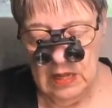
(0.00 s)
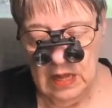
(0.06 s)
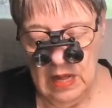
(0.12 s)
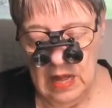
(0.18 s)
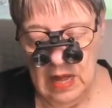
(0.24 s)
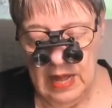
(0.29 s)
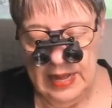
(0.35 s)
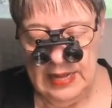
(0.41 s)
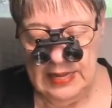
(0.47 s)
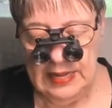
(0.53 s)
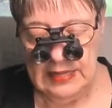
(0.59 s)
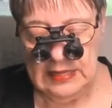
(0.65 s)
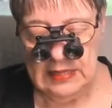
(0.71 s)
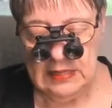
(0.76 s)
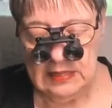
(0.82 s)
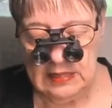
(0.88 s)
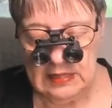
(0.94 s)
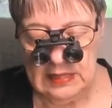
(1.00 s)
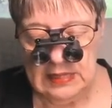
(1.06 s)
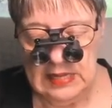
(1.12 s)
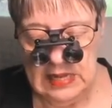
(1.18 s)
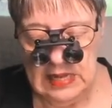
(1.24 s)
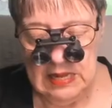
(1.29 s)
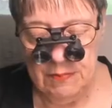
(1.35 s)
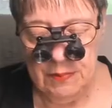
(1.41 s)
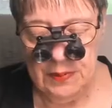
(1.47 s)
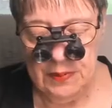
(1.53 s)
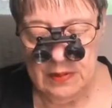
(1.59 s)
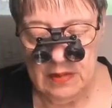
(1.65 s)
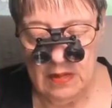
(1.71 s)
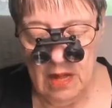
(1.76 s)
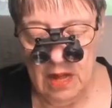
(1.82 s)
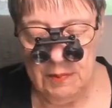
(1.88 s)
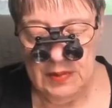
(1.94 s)
I keep
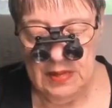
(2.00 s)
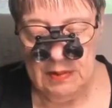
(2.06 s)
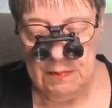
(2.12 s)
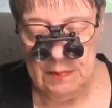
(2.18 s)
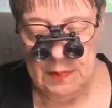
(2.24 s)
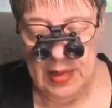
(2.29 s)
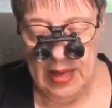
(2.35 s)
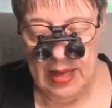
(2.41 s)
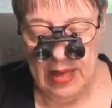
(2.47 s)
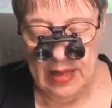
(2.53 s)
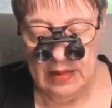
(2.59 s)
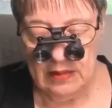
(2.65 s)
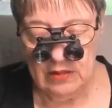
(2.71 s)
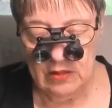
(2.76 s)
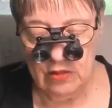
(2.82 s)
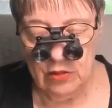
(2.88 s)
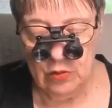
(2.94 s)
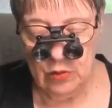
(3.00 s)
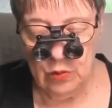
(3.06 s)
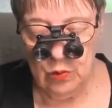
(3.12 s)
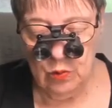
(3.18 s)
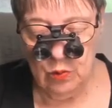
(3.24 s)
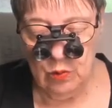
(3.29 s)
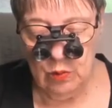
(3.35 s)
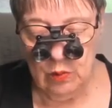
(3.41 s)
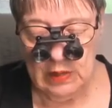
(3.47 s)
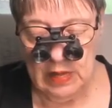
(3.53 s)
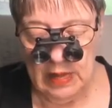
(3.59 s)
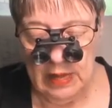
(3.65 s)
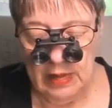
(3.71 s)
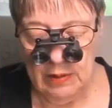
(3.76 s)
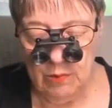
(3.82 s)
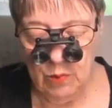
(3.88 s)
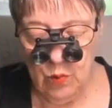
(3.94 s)
coming back to
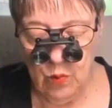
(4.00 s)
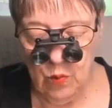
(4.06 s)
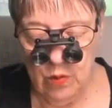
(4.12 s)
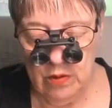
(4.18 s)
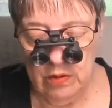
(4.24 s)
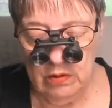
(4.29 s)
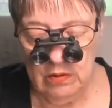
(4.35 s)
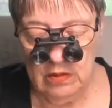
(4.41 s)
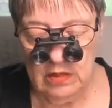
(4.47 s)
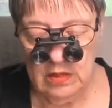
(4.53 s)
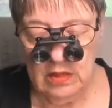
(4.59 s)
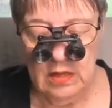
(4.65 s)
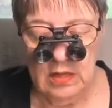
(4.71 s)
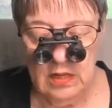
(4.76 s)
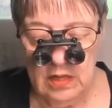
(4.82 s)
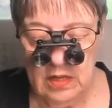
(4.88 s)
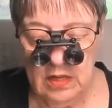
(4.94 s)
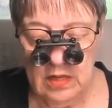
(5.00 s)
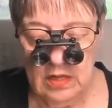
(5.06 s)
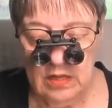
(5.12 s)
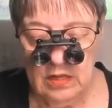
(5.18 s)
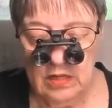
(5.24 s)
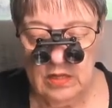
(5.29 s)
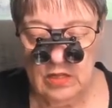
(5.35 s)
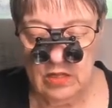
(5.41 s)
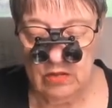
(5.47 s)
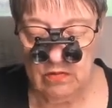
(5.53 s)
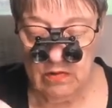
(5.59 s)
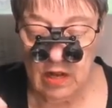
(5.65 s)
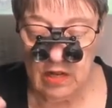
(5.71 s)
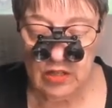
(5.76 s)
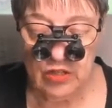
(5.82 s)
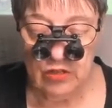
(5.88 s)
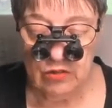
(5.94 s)
a more
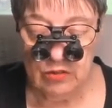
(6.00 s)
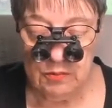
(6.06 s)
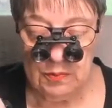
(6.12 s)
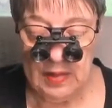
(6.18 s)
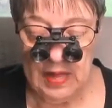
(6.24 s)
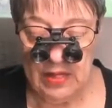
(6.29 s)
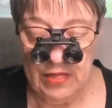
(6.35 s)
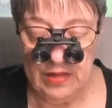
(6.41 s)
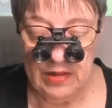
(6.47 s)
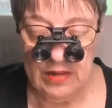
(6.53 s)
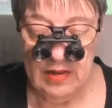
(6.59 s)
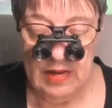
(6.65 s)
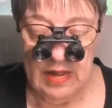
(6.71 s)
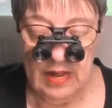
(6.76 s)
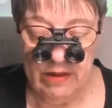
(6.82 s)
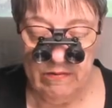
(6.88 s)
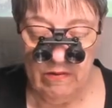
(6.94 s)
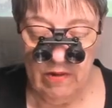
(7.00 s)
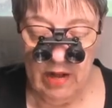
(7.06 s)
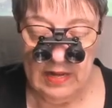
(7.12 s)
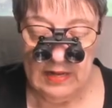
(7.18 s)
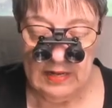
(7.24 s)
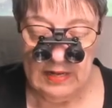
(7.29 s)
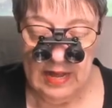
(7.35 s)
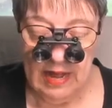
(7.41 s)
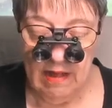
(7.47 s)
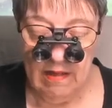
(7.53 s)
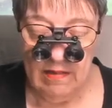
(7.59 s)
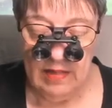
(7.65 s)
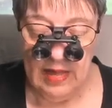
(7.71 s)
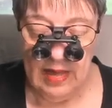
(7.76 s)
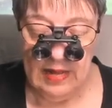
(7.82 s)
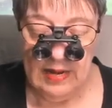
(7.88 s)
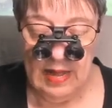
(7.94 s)
structured method, and right now
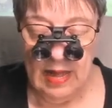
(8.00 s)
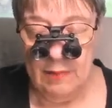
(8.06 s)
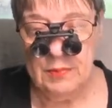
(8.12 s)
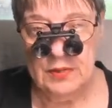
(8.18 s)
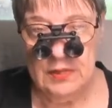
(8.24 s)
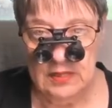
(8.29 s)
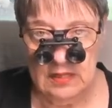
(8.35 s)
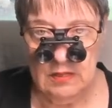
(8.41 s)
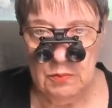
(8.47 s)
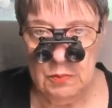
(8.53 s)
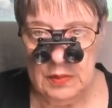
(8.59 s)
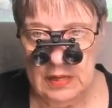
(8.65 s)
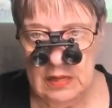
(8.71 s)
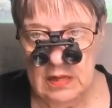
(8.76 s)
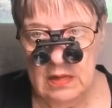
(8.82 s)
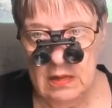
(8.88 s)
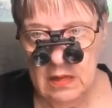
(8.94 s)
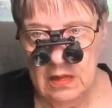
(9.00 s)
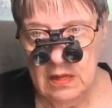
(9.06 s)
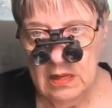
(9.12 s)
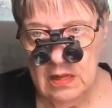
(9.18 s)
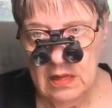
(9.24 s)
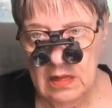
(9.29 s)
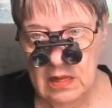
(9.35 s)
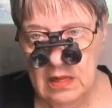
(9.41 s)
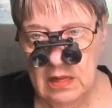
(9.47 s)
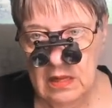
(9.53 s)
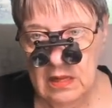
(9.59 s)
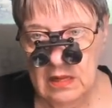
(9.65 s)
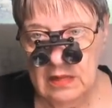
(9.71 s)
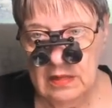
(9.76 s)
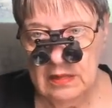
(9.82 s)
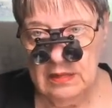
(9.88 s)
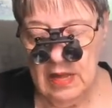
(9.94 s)
that happens to be
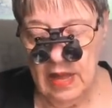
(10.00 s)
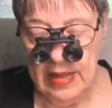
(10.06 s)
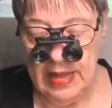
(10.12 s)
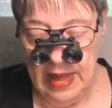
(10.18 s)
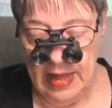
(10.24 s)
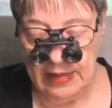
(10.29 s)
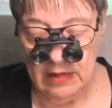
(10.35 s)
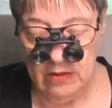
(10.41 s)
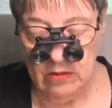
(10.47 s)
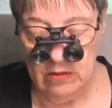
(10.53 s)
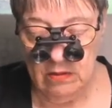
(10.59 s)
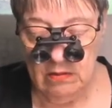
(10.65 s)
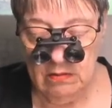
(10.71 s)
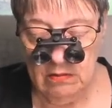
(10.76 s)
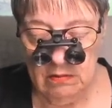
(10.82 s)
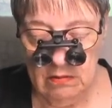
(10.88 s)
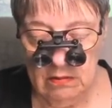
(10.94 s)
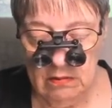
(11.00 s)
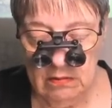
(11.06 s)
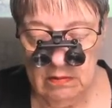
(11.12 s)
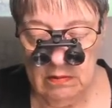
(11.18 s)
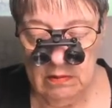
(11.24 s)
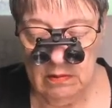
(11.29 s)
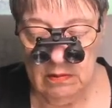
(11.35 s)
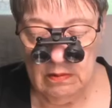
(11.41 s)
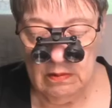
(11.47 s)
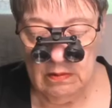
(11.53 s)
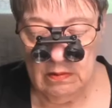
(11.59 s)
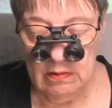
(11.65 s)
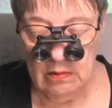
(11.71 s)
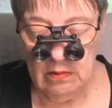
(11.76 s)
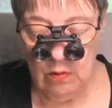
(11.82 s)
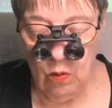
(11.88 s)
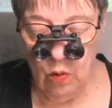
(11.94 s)
diagonal
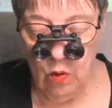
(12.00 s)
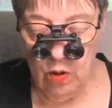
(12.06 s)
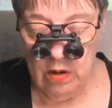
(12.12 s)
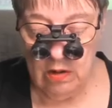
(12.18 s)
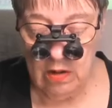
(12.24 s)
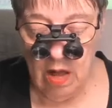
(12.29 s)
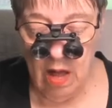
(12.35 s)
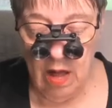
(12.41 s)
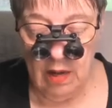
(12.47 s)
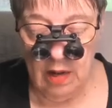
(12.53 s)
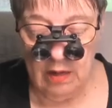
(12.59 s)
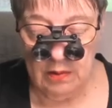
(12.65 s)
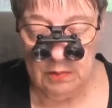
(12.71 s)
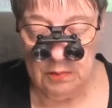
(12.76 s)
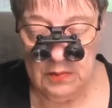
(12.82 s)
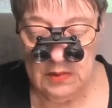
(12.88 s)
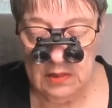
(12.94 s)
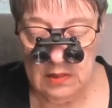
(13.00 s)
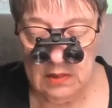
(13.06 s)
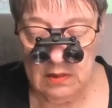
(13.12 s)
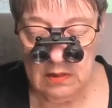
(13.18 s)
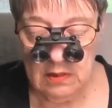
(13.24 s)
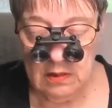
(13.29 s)
or columns,